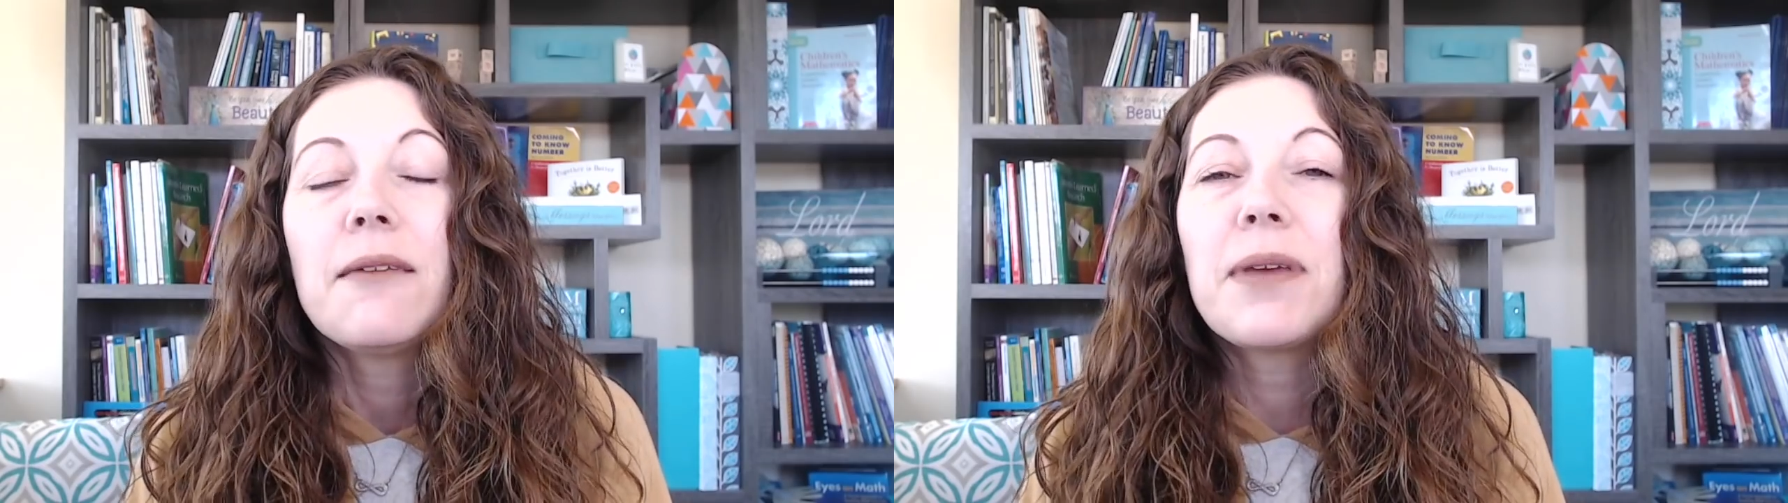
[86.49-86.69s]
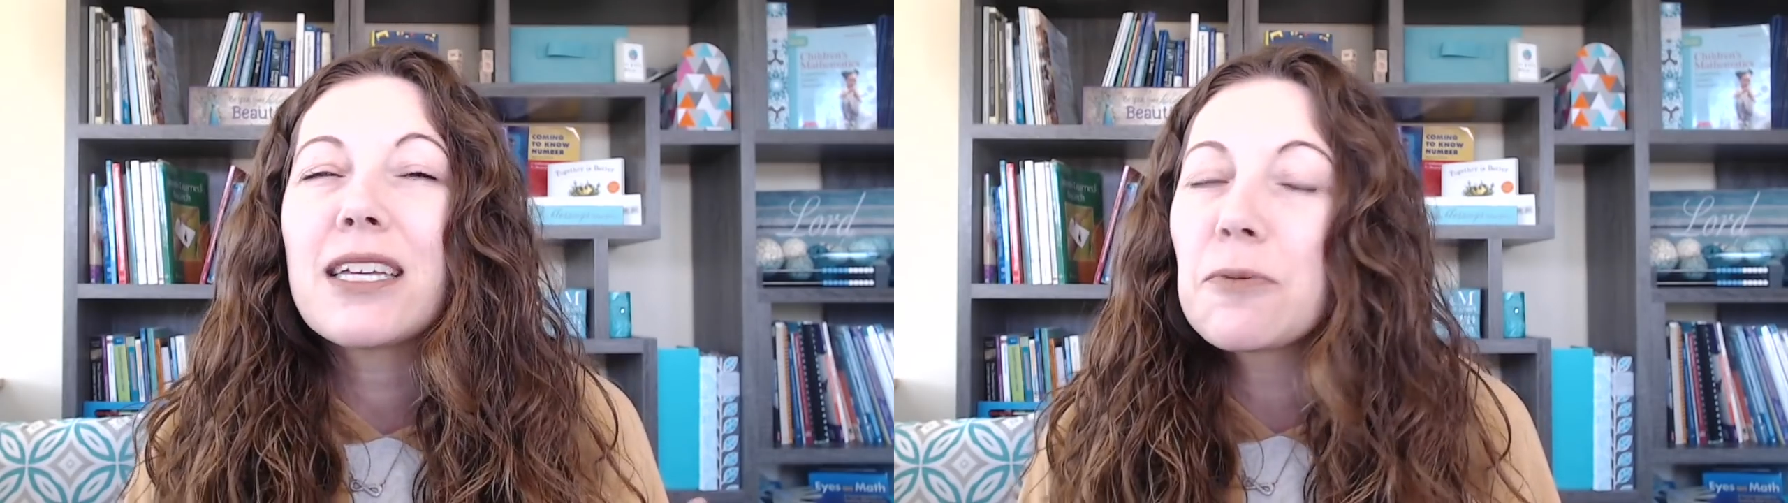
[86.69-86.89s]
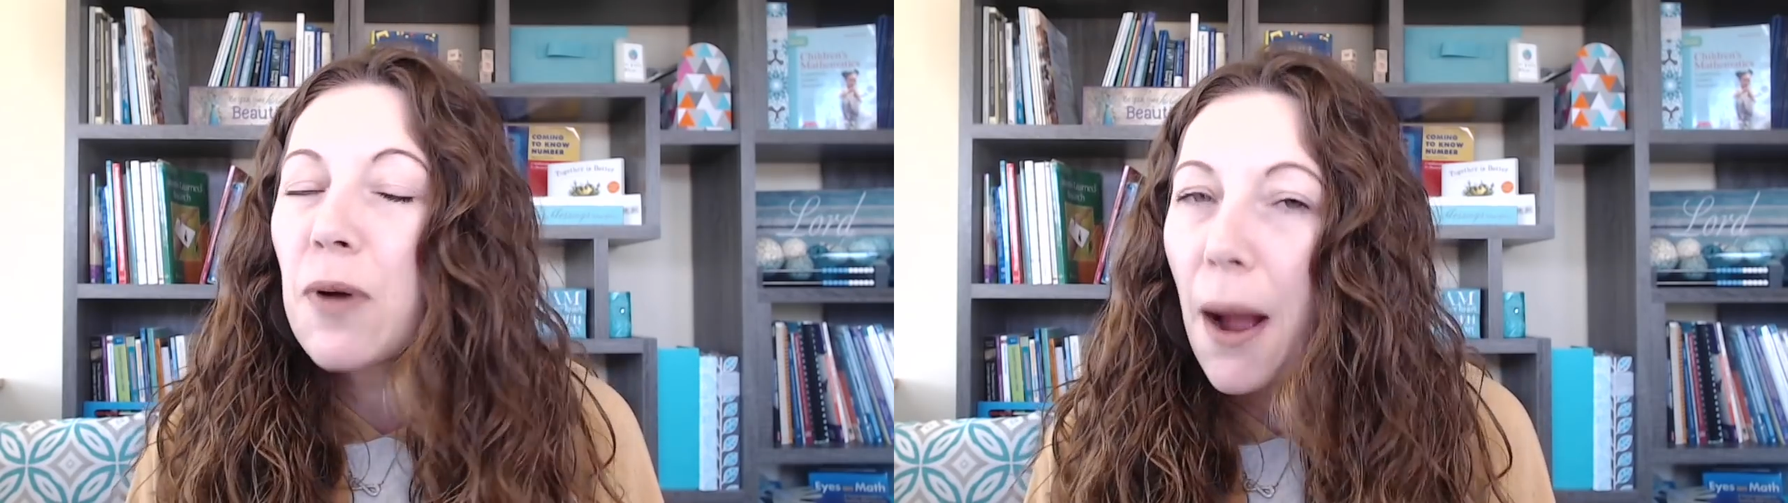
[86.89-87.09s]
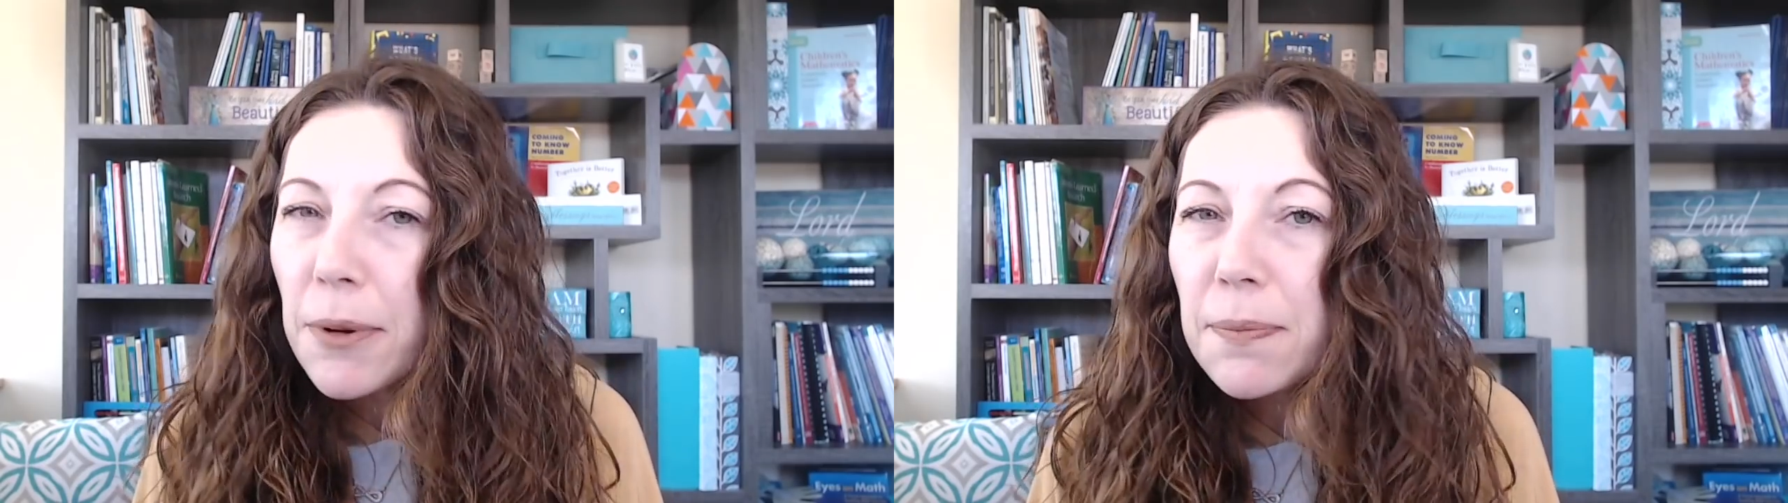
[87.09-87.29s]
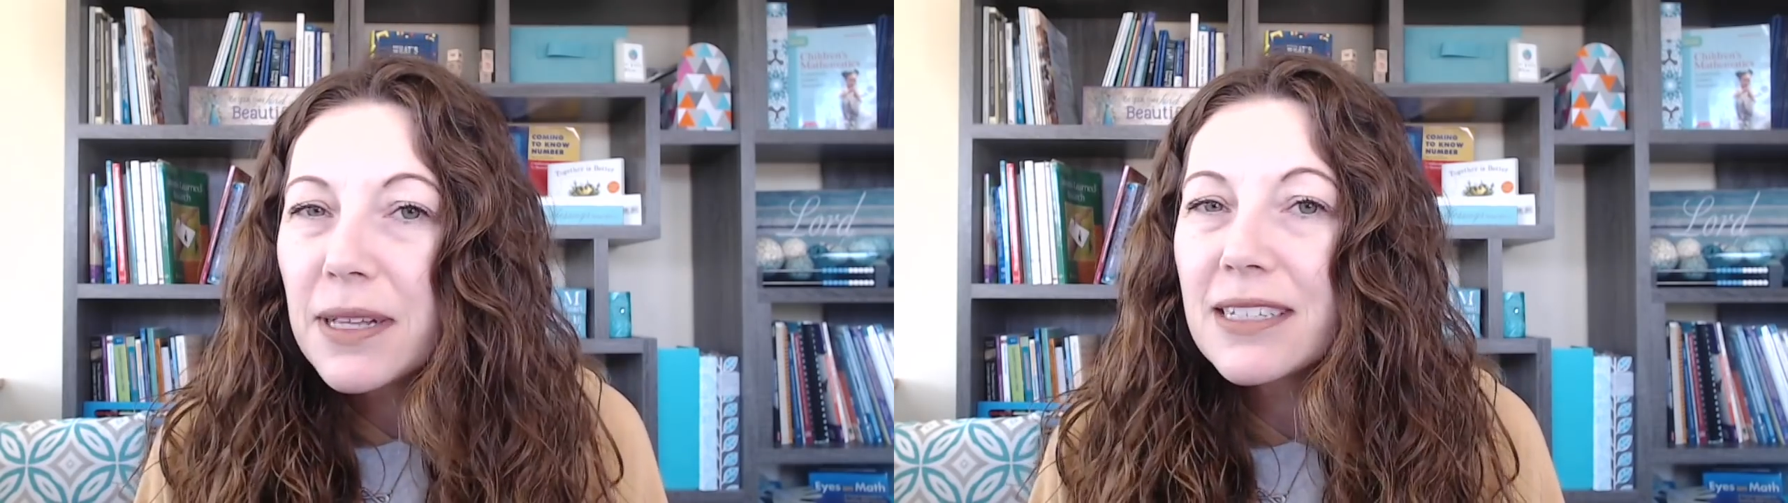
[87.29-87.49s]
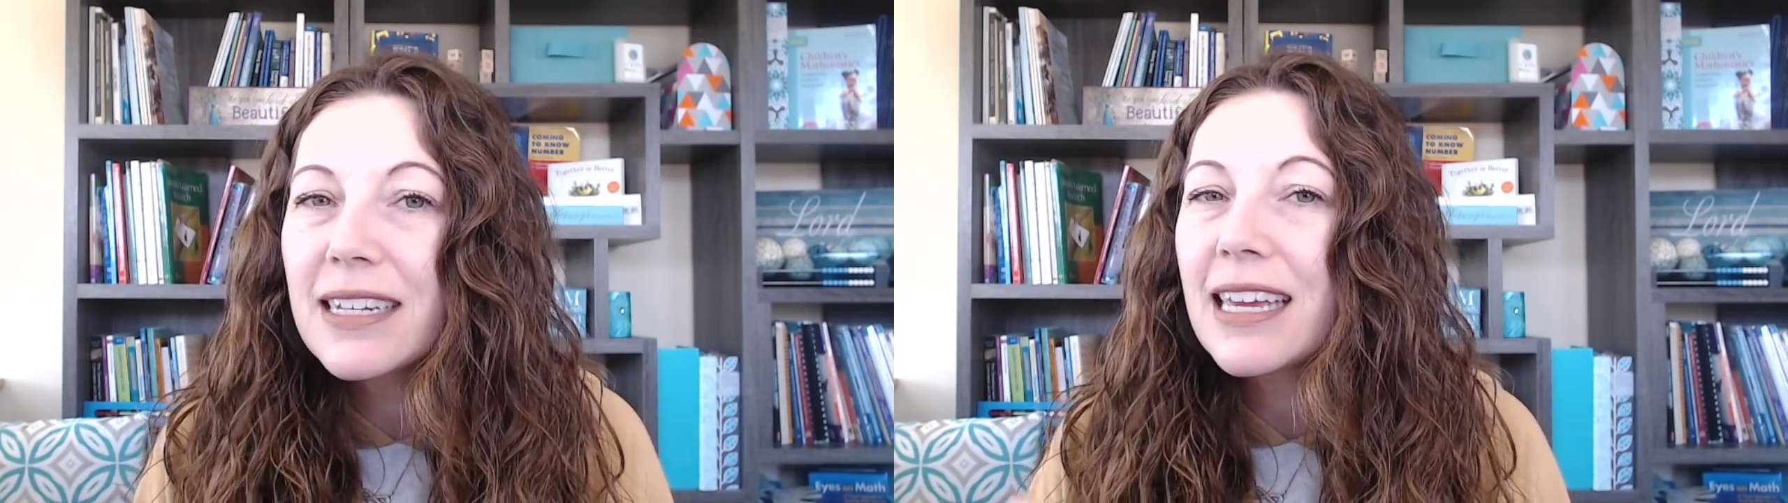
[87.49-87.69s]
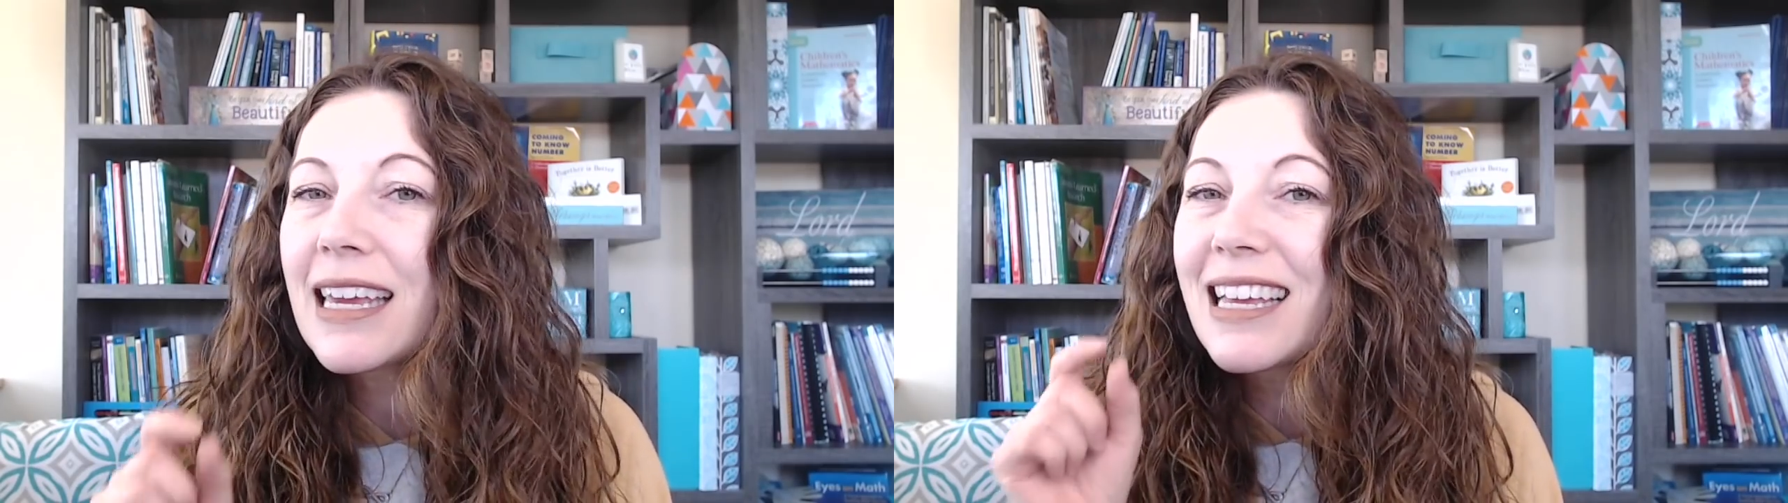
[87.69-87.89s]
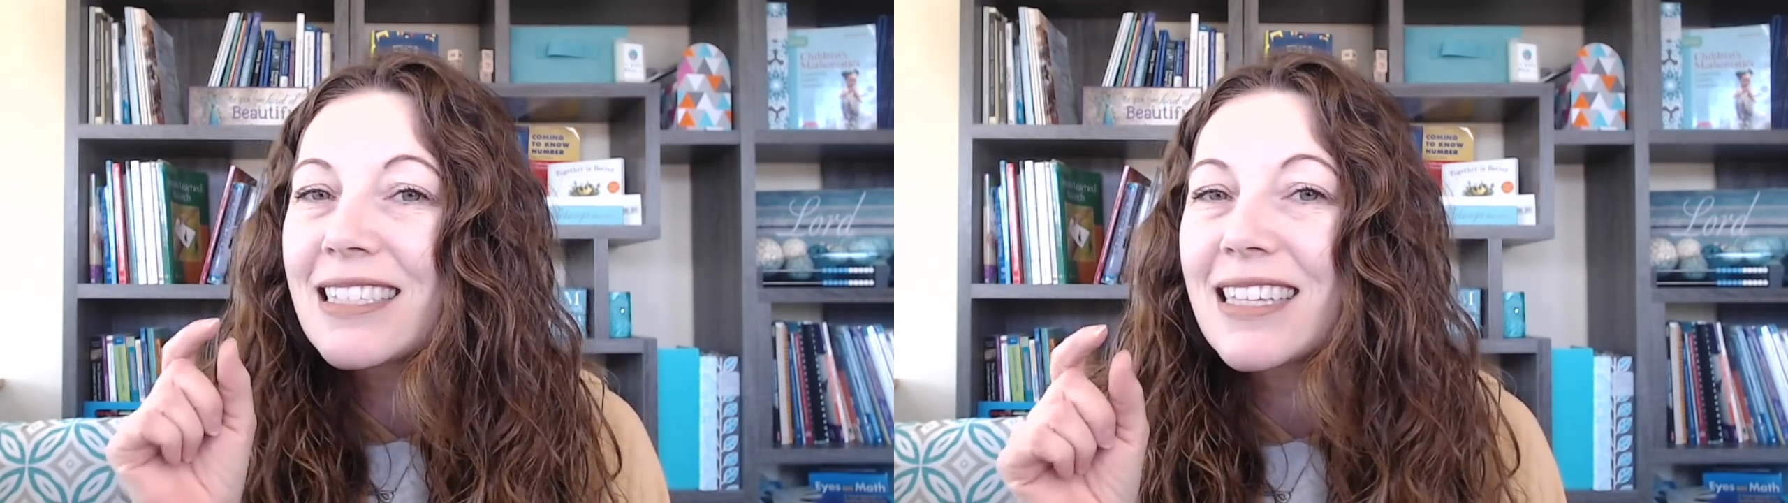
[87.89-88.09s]
because probability
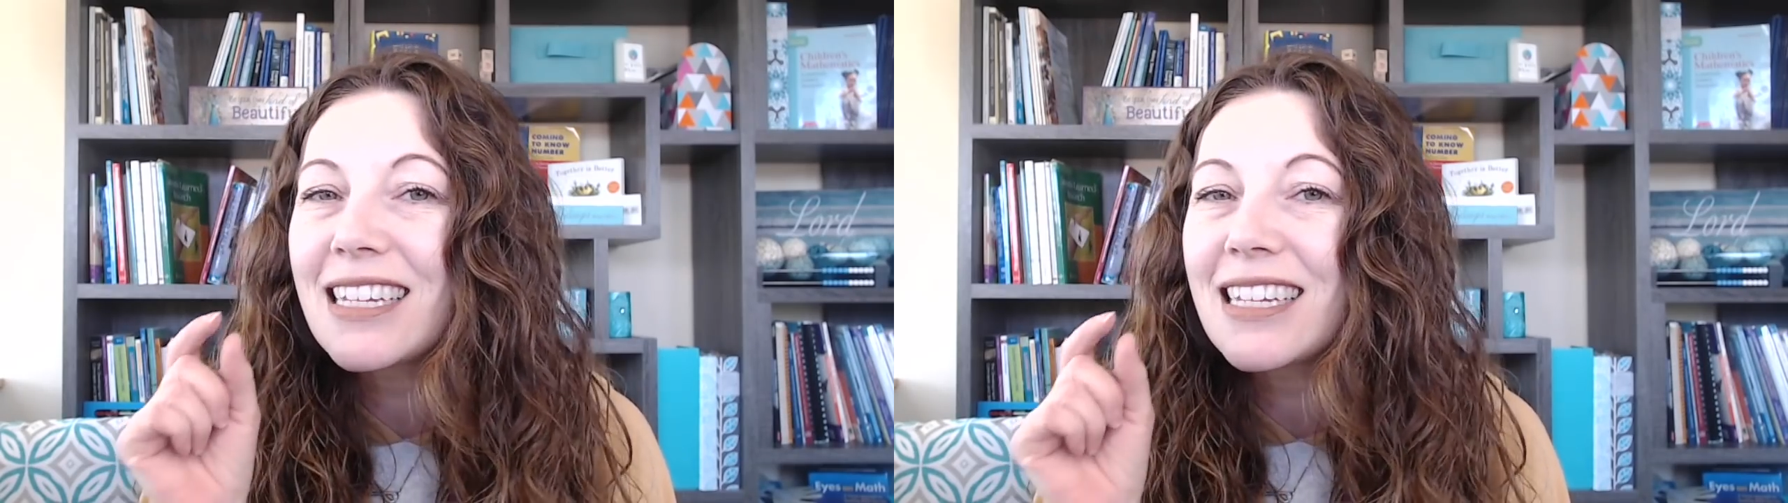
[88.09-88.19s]
is